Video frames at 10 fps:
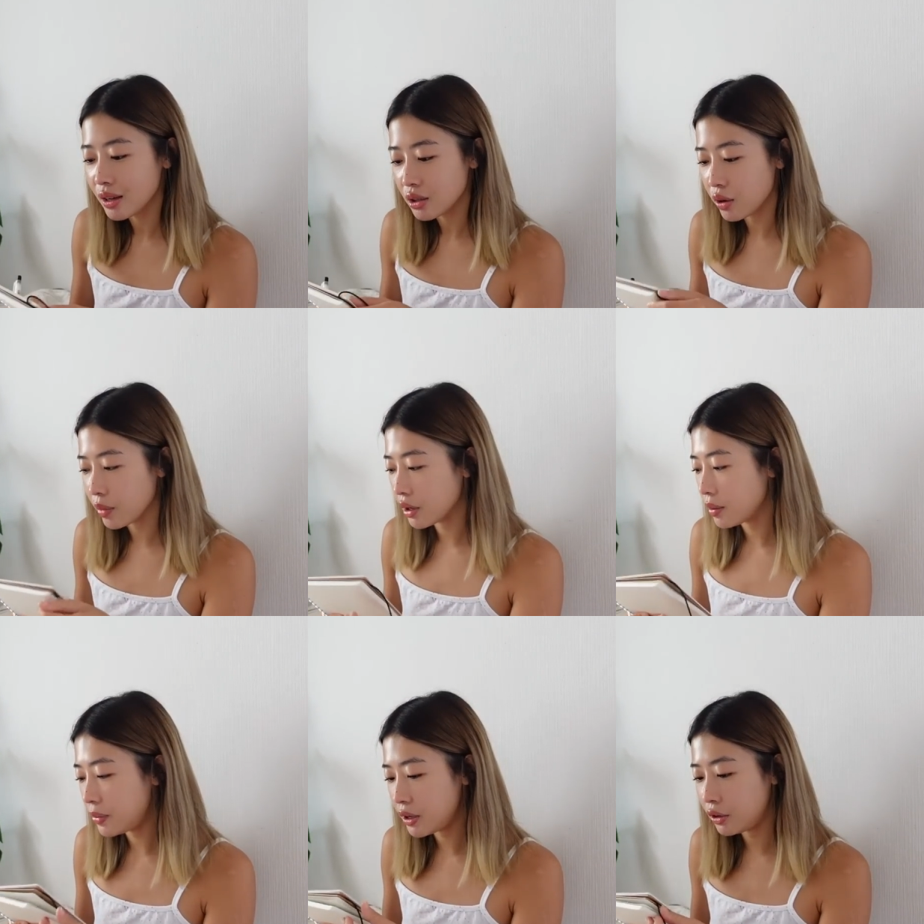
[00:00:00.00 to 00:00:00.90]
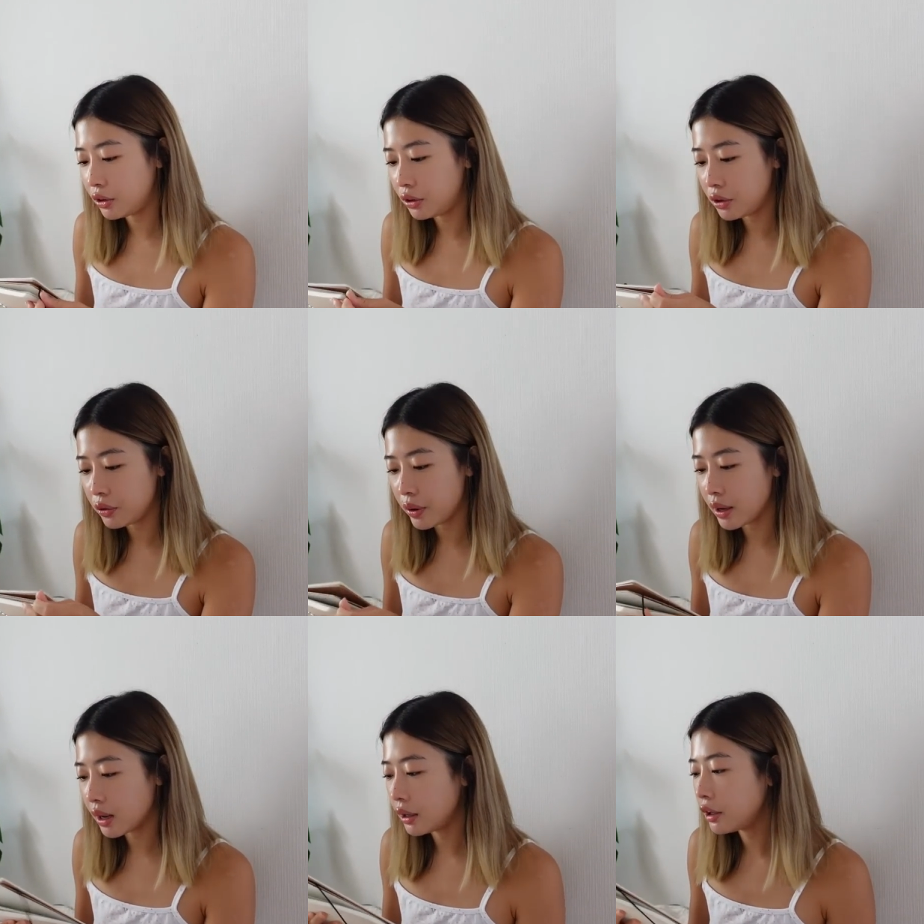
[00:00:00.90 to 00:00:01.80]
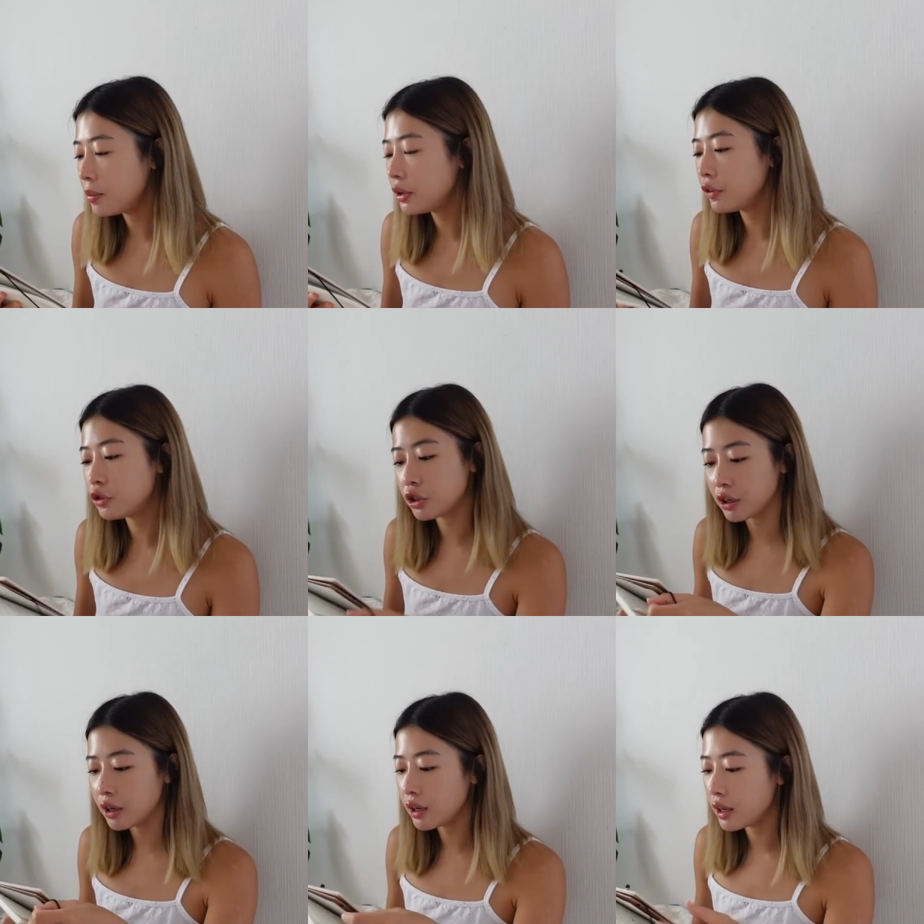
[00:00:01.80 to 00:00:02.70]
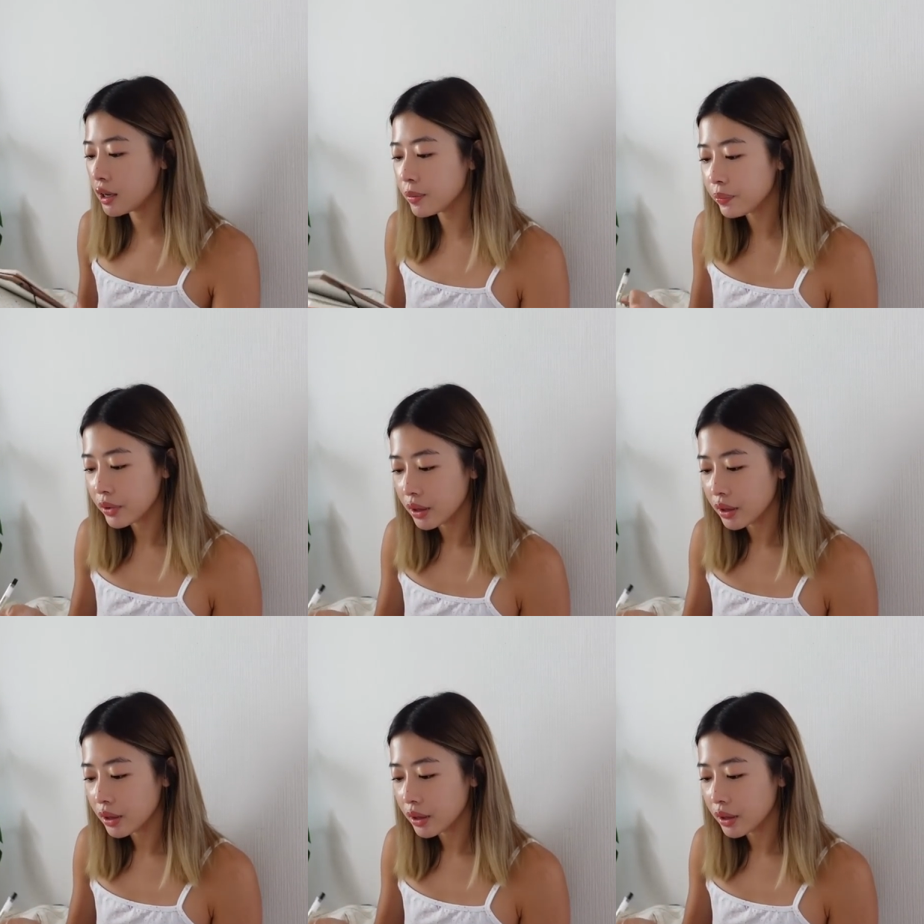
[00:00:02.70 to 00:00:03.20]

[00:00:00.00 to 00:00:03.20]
So I'm gonna be doing a little bit of journaling.